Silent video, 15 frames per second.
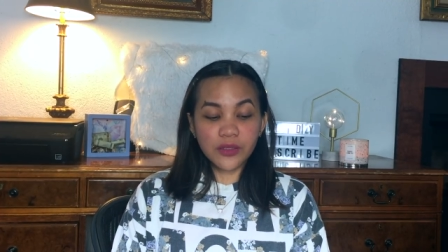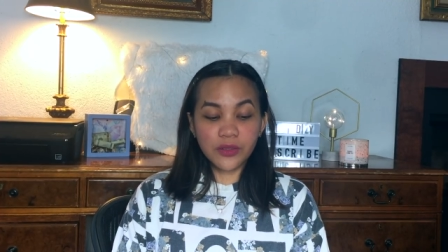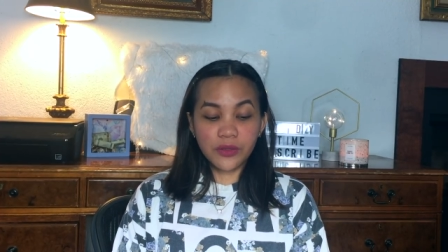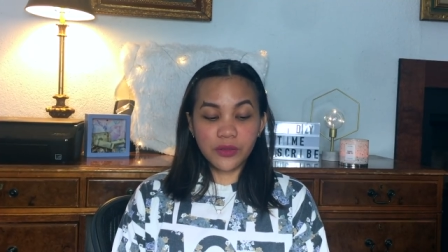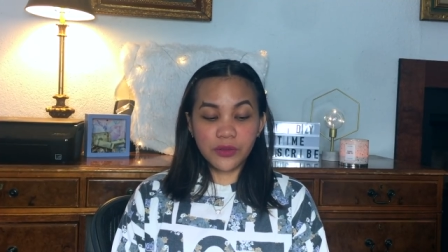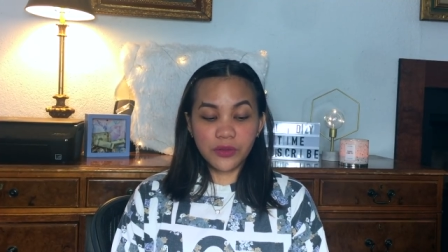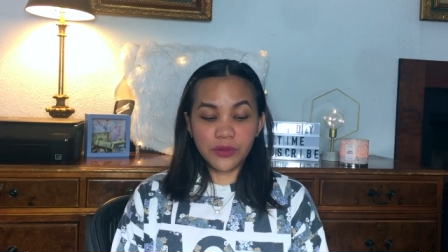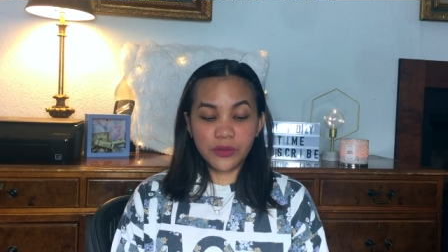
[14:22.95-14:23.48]

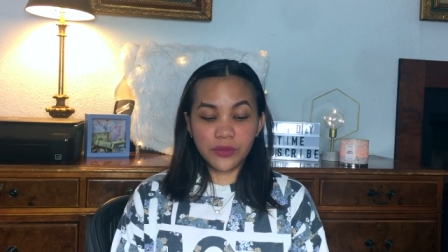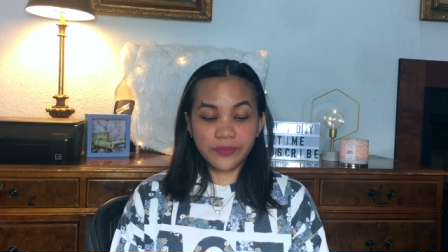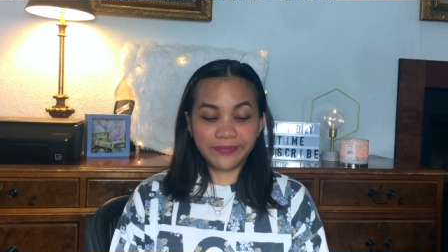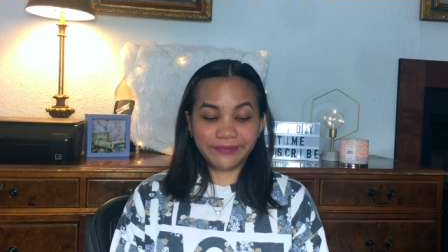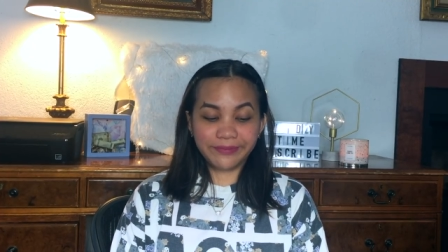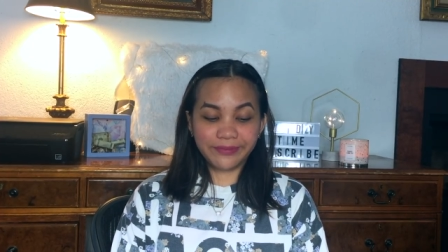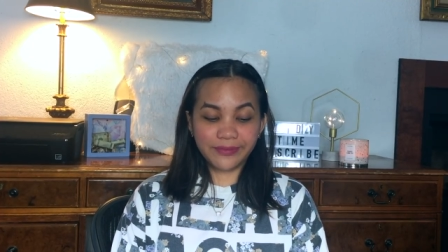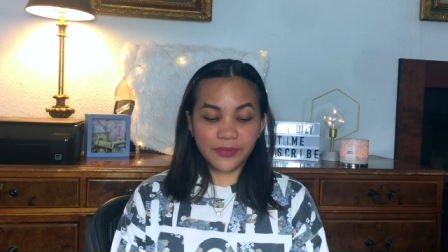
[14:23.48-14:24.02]
So
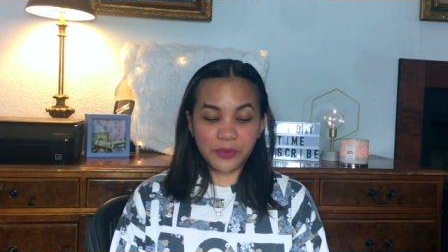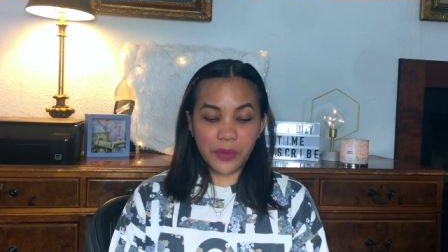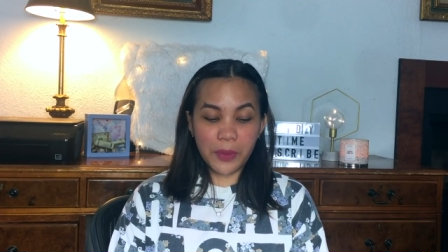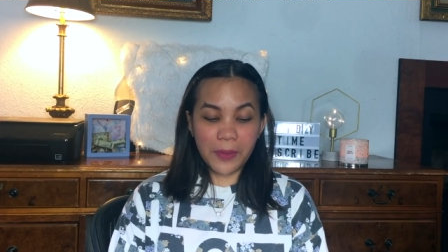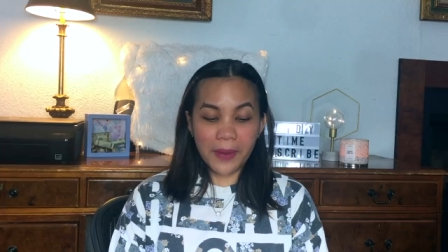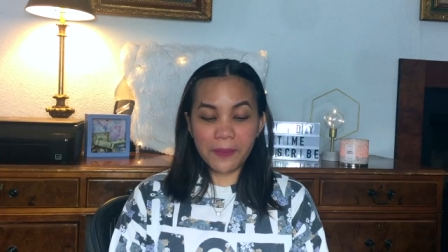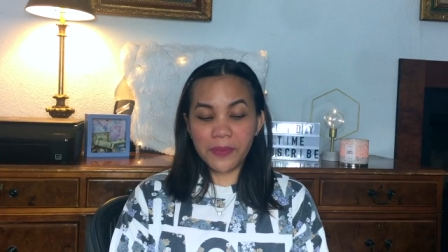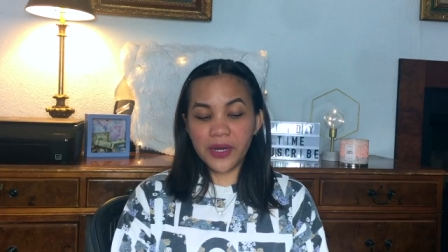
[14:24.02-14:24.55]

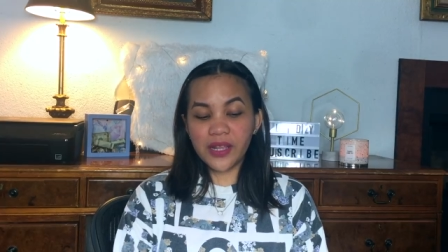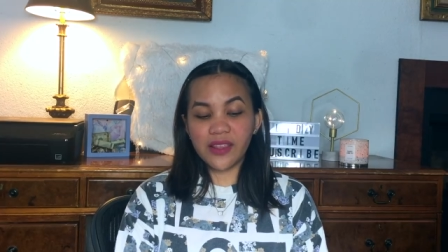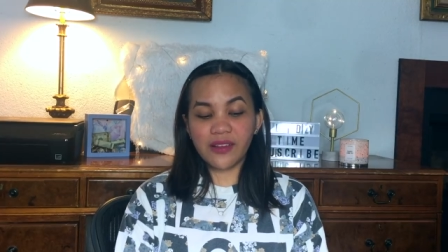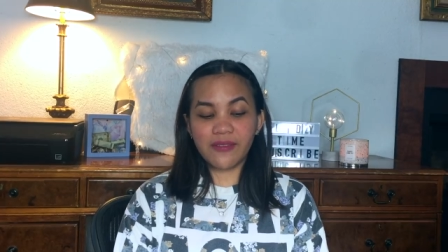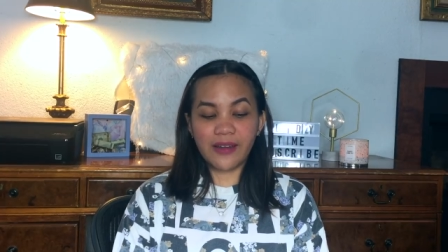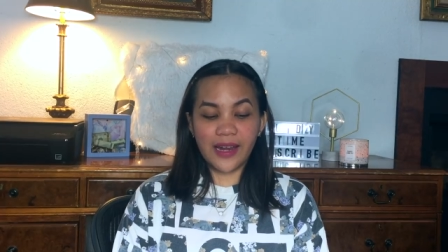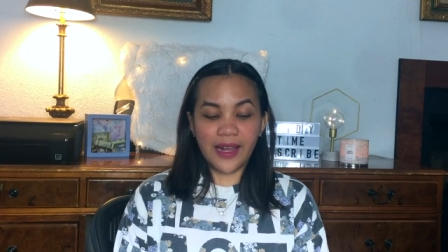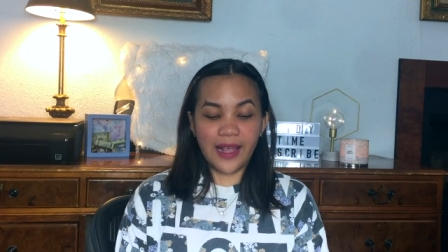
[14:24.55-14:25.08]
remember the
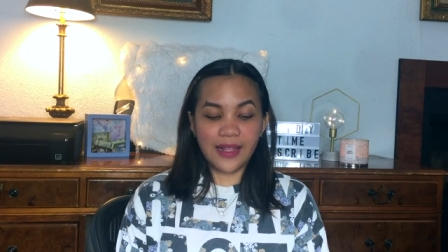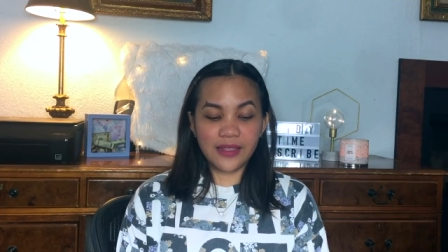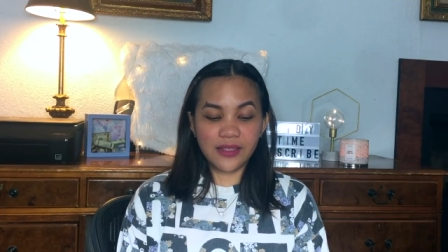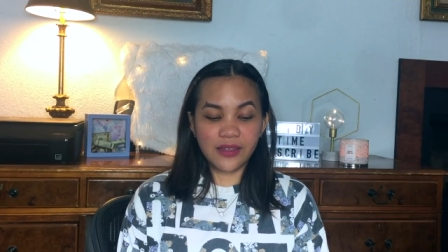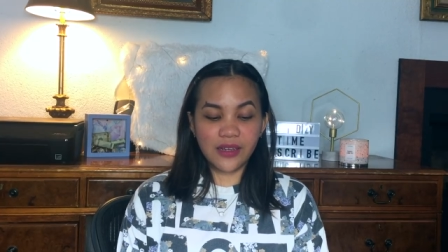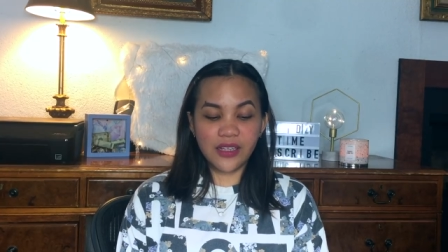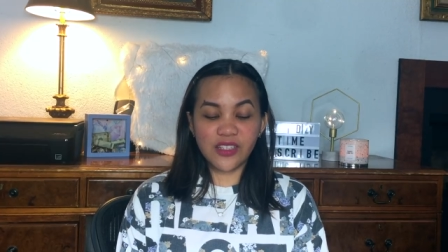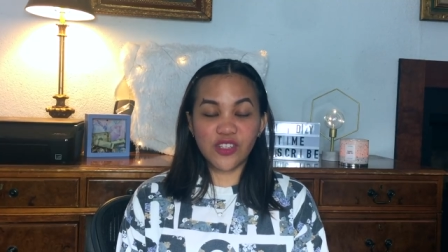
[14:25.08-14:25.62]
correct
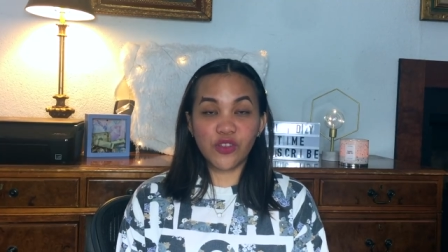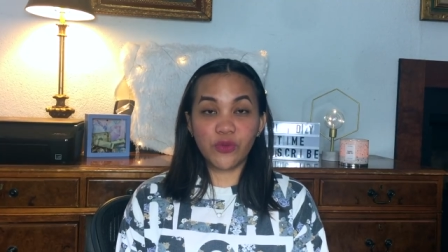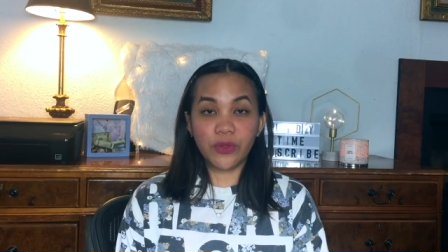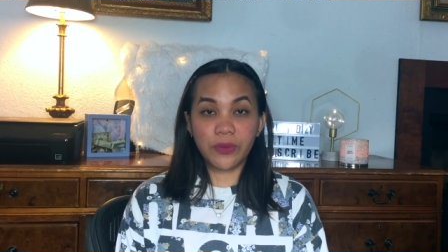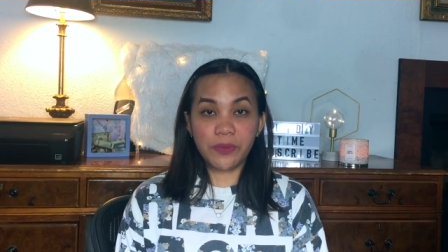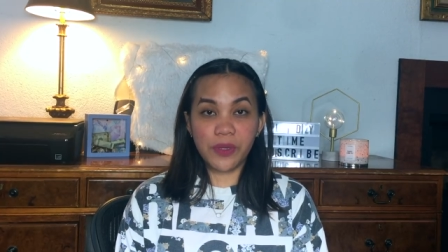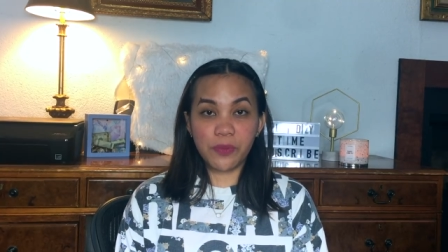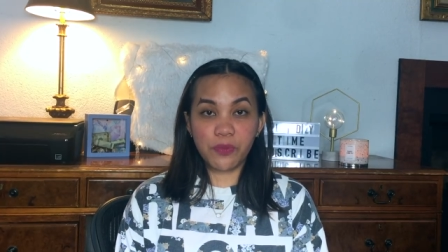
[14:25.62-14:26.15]
answer is you
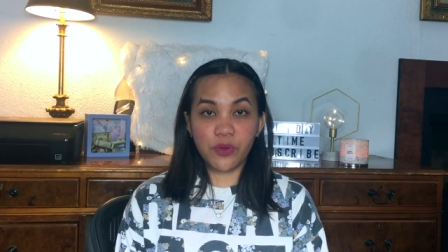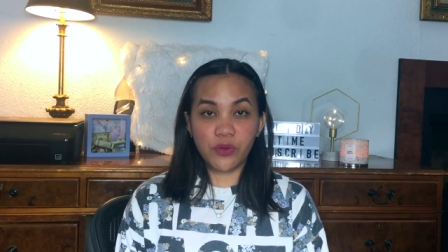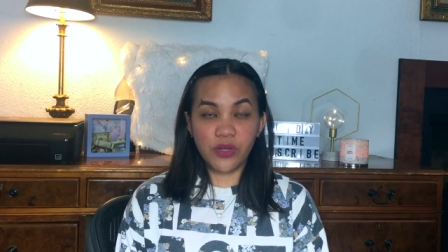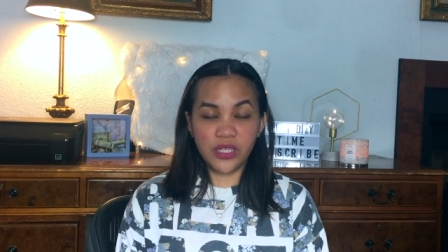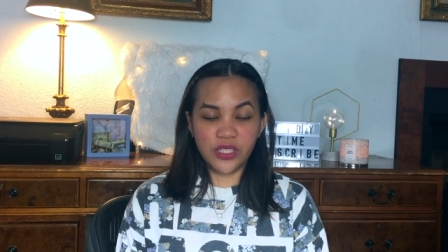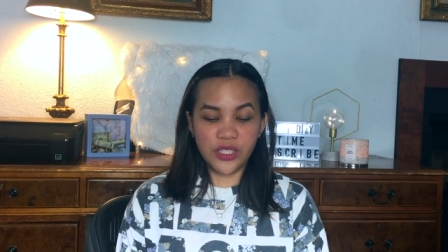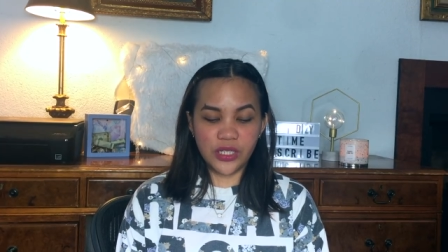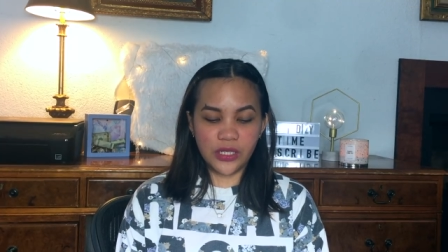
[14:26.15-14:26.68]
will be put
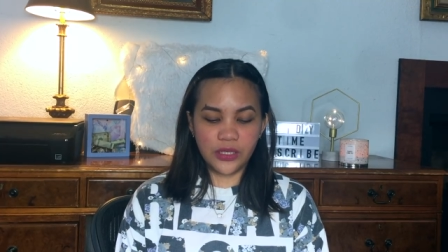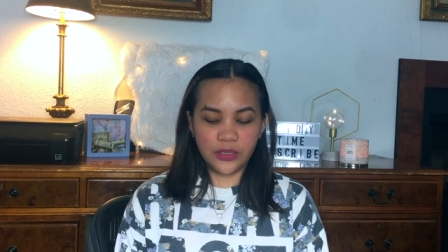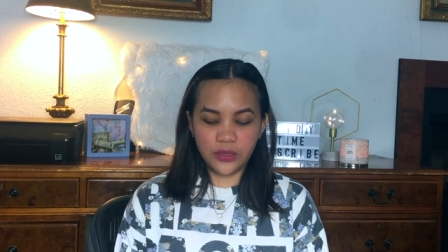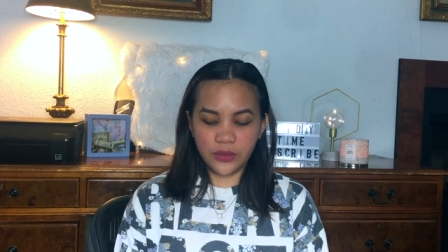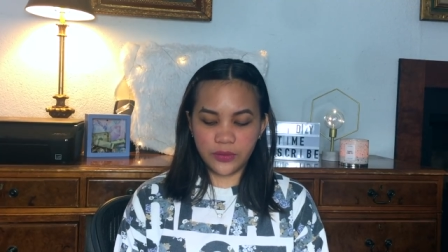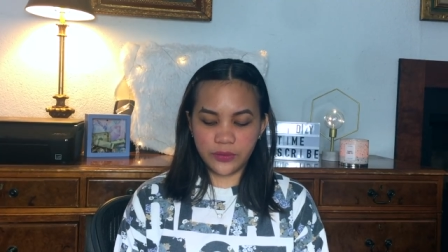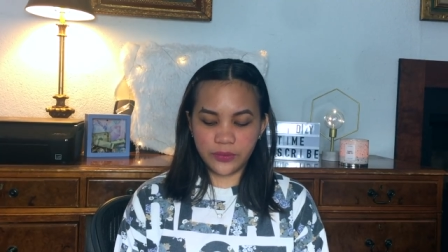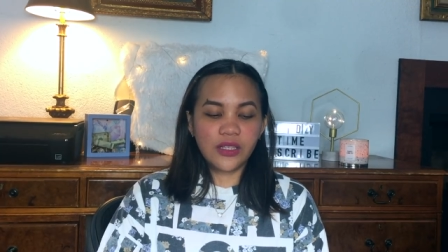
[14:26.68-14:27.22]
in jail.
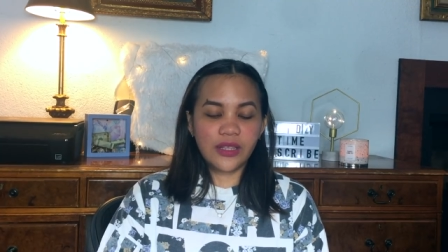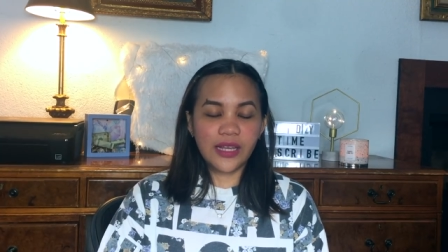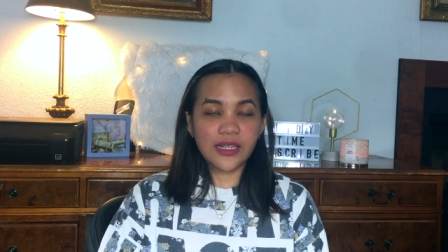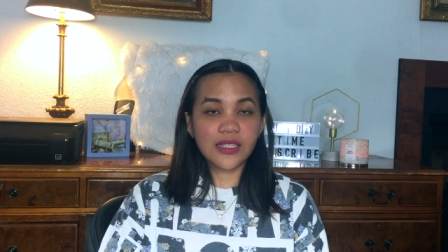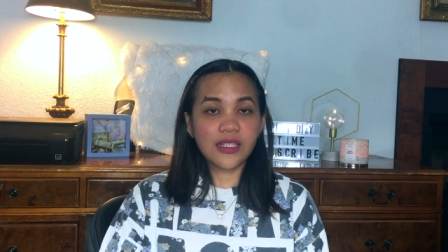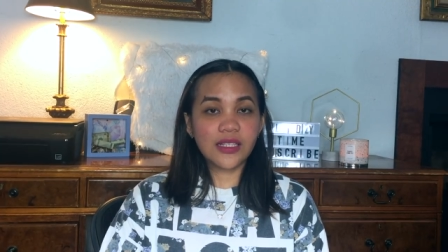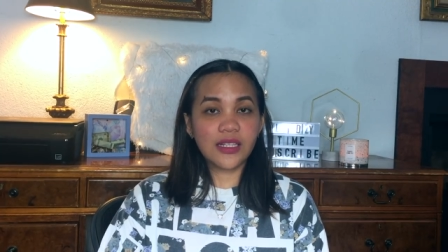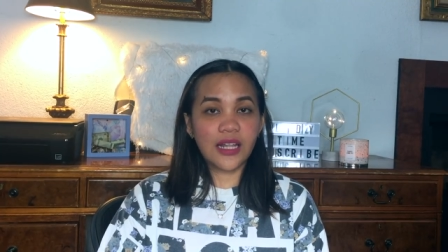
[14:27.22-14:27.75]

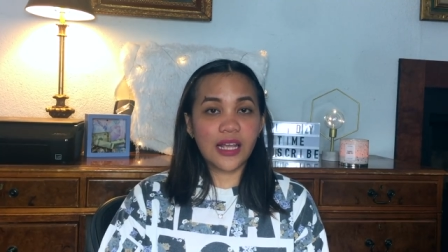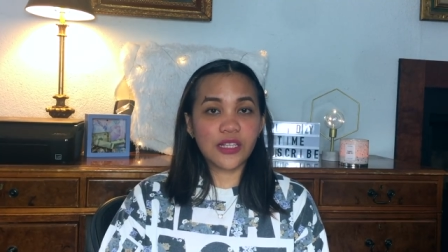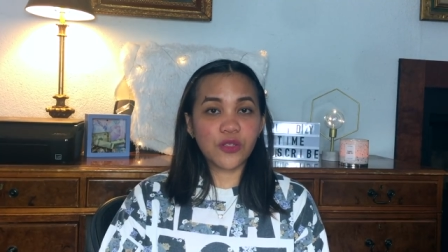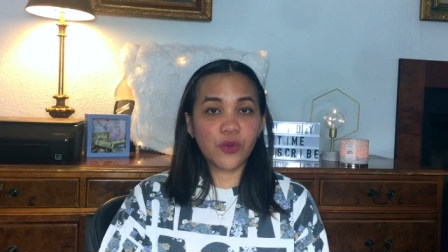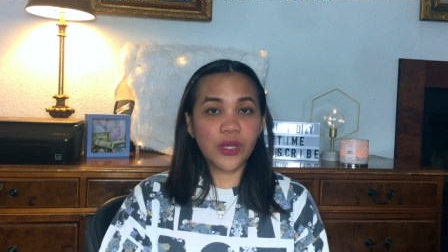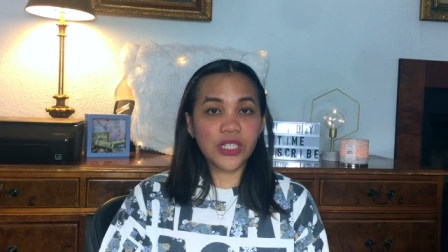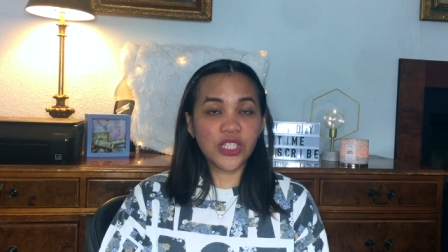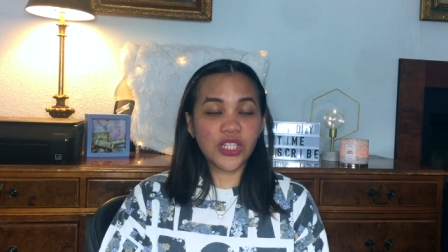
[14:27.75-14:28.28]
Next, the
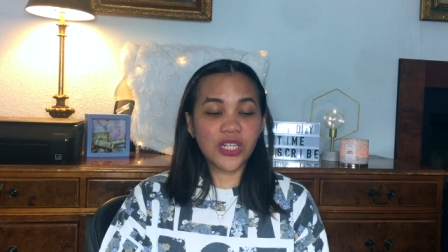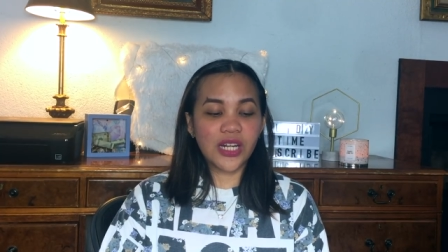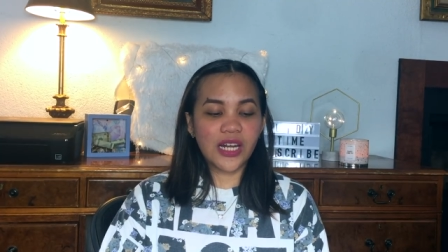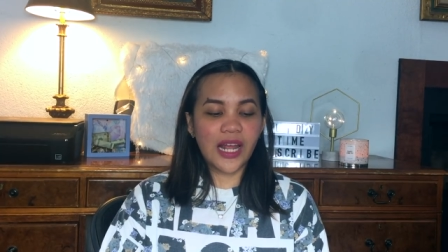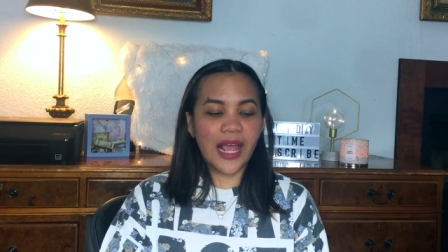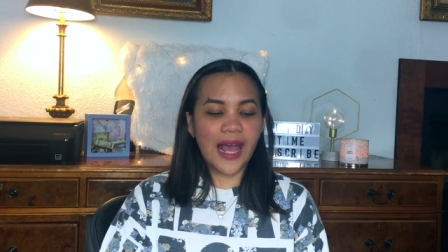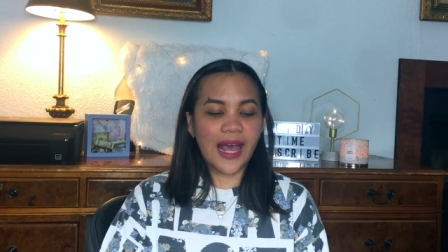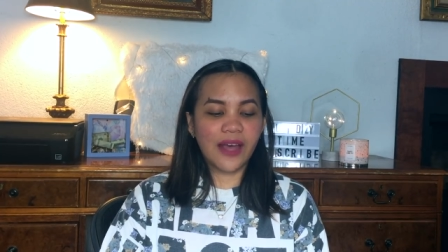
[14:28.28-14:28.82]
last question that
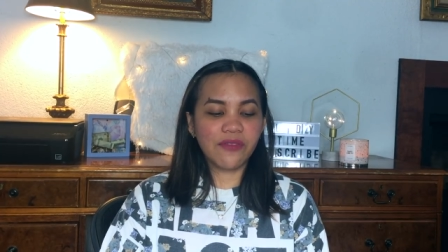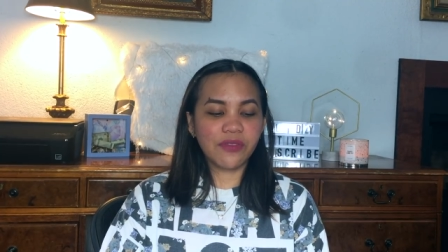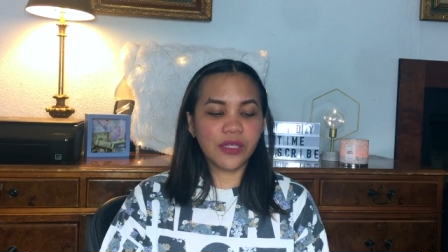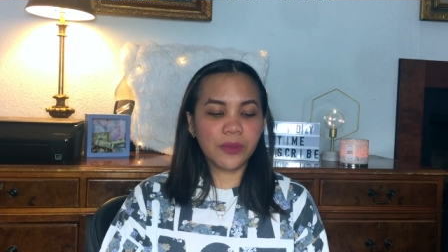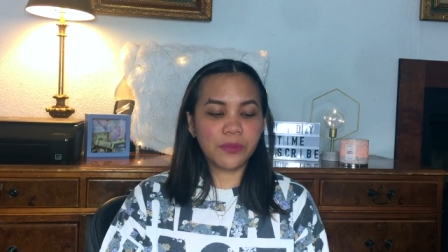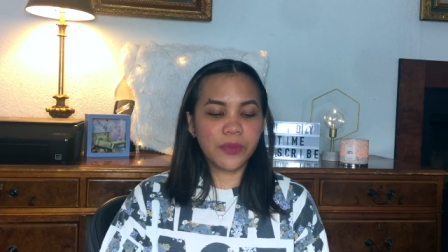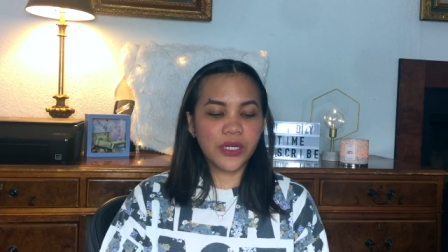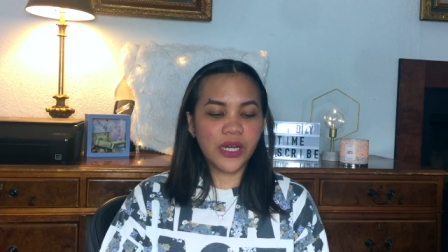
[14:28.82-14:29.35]
I have,
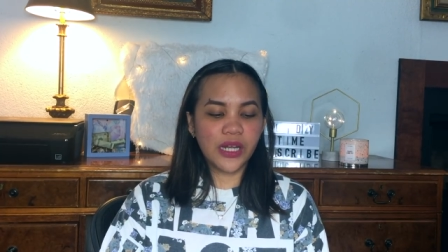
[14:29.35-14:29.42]
number